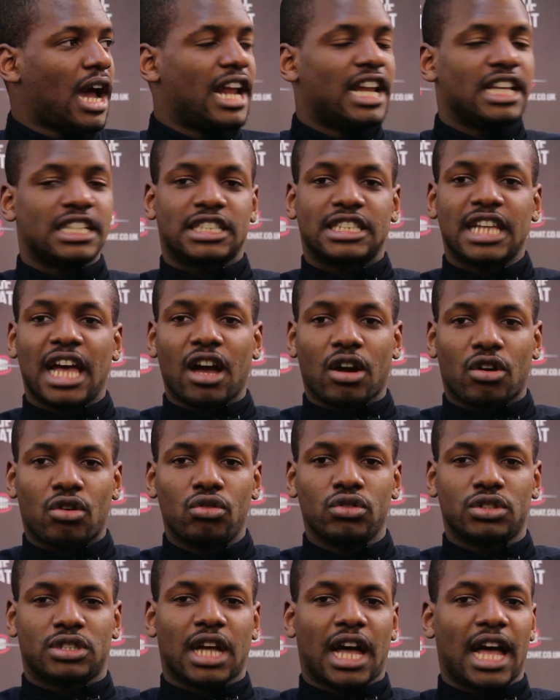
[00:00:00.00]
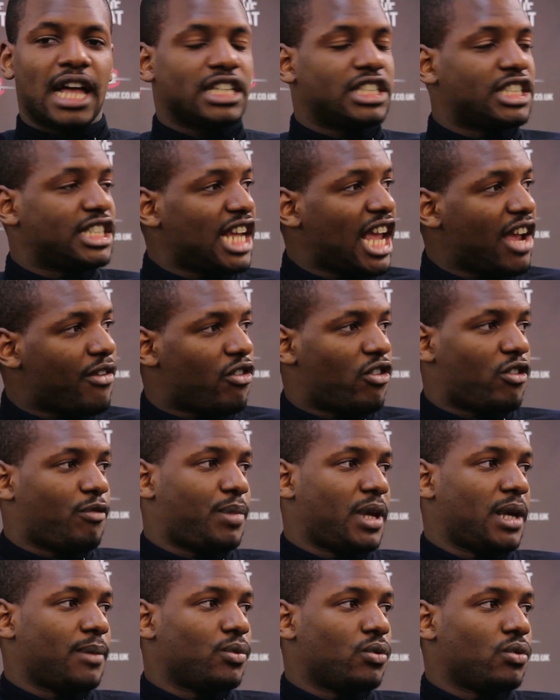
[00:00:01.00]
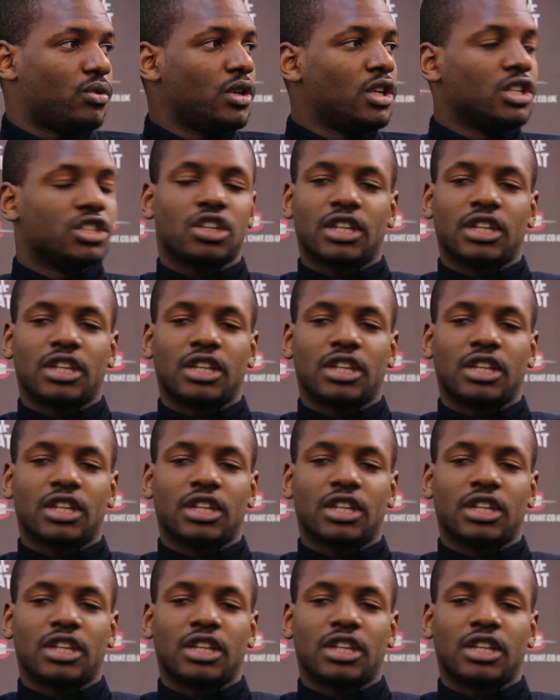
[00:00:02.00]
and it's that good that I share it with people.